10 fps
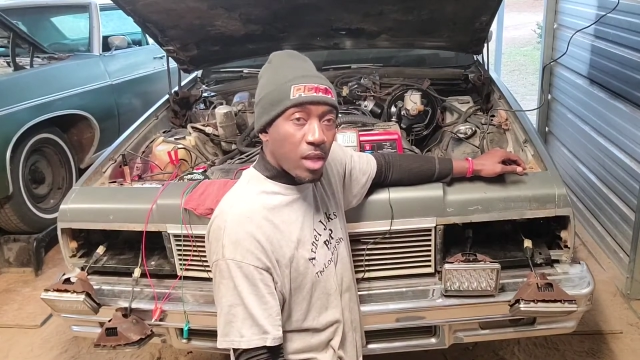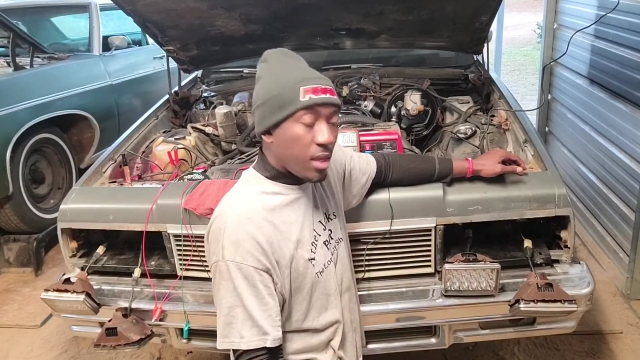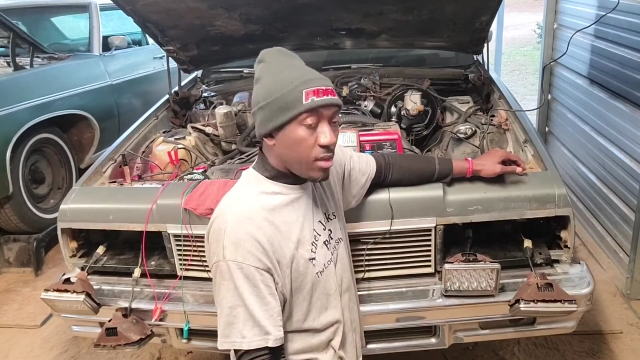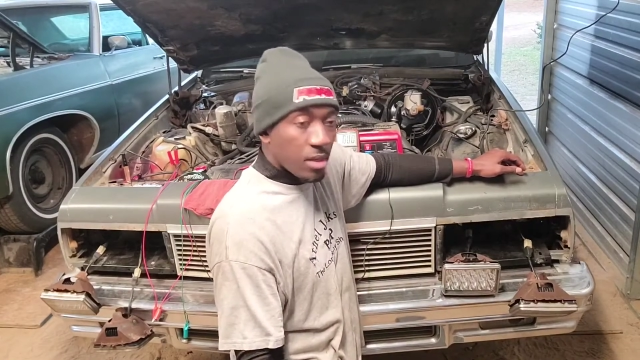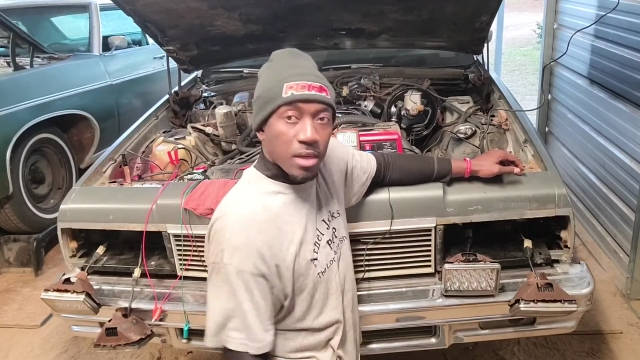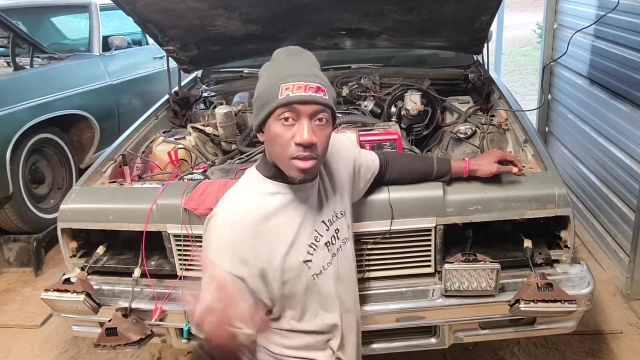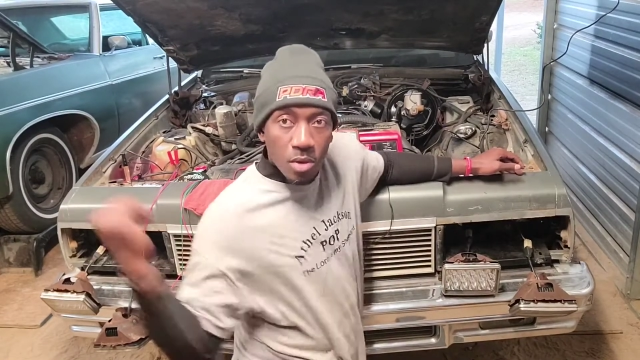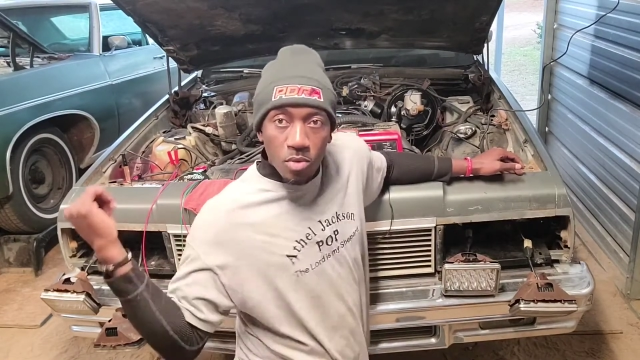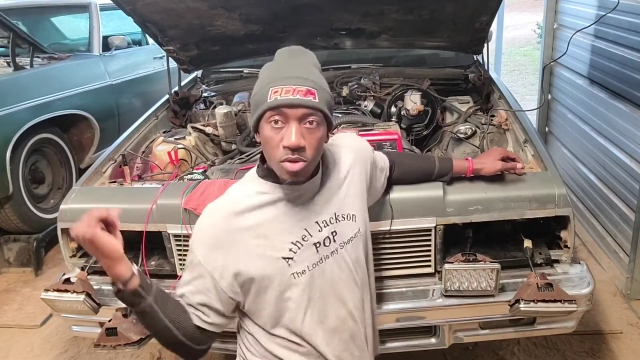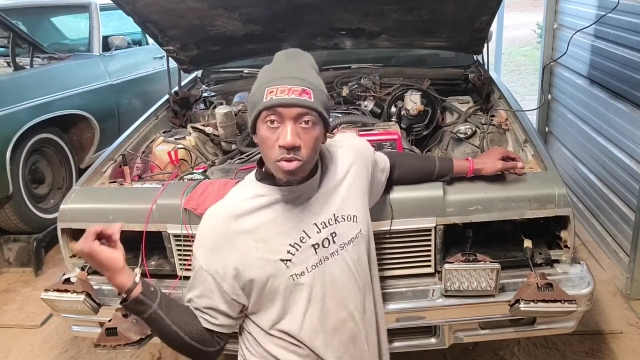Like the
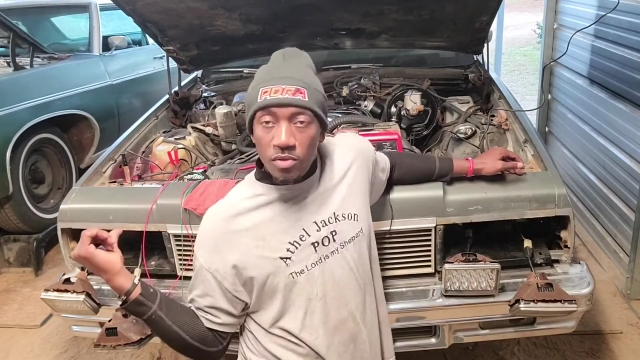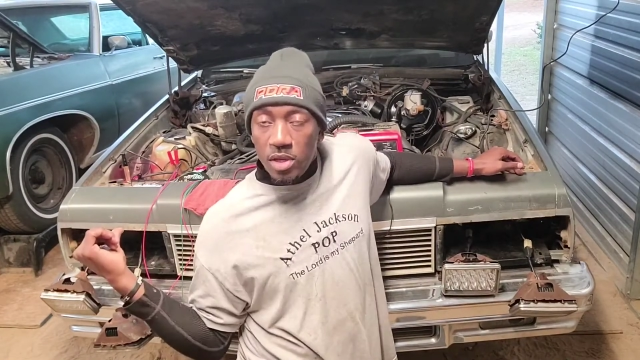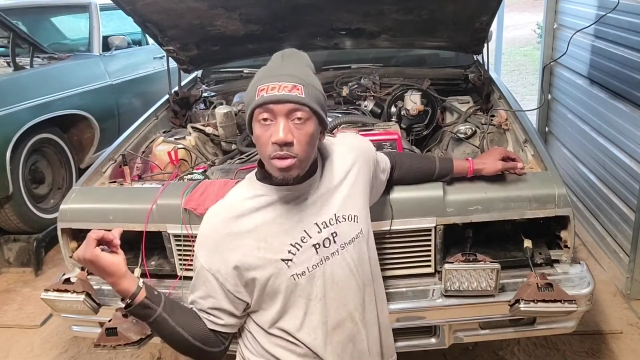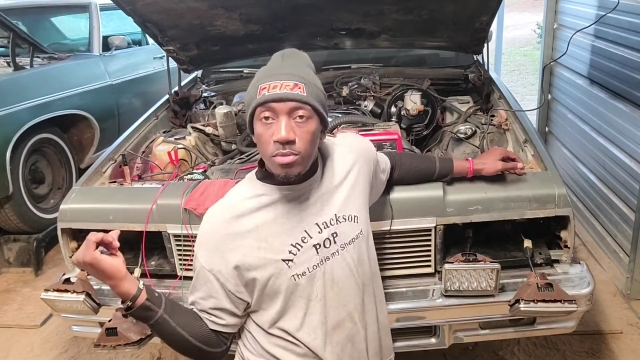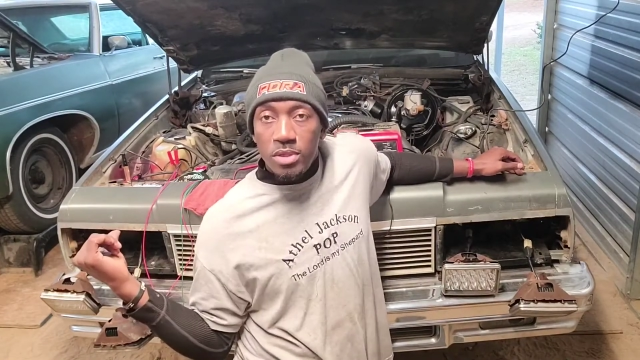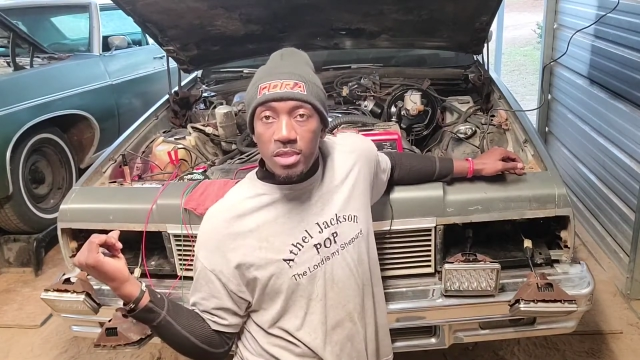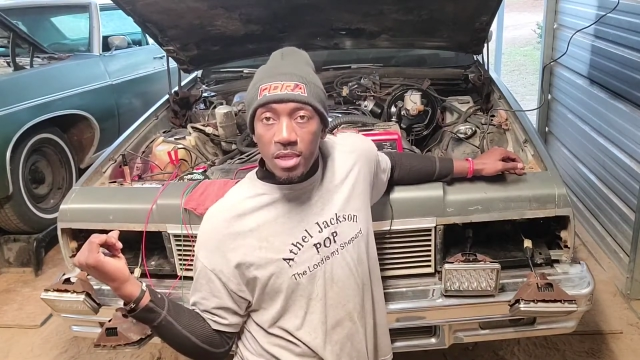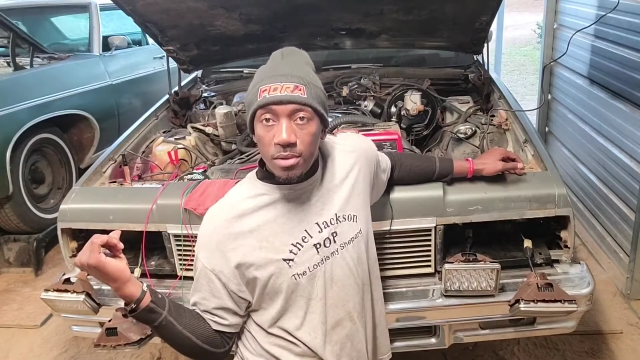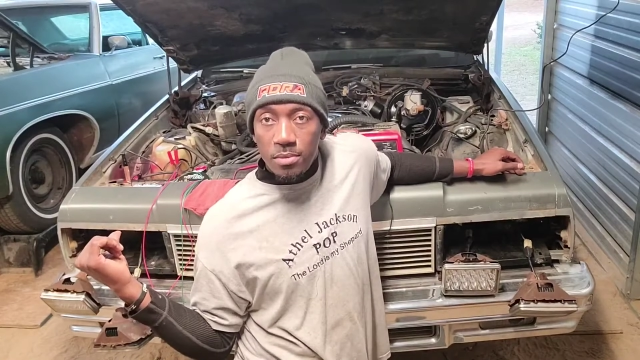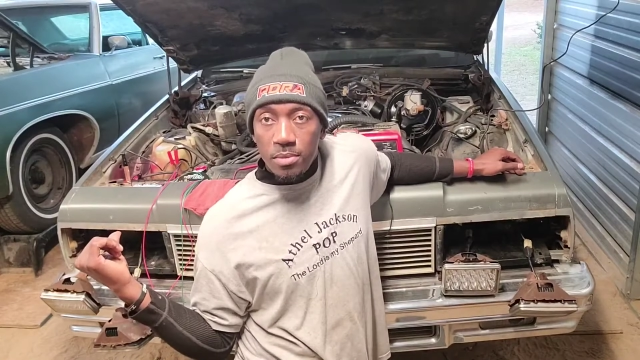ones over here was
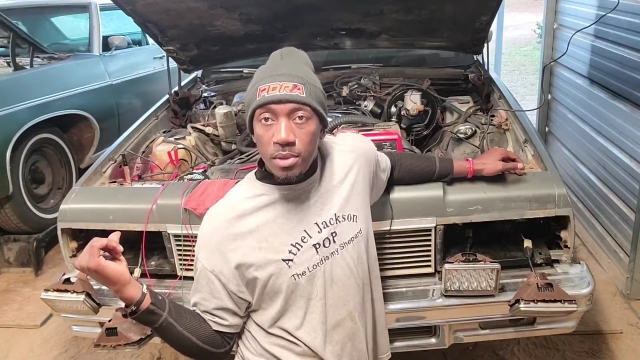dim,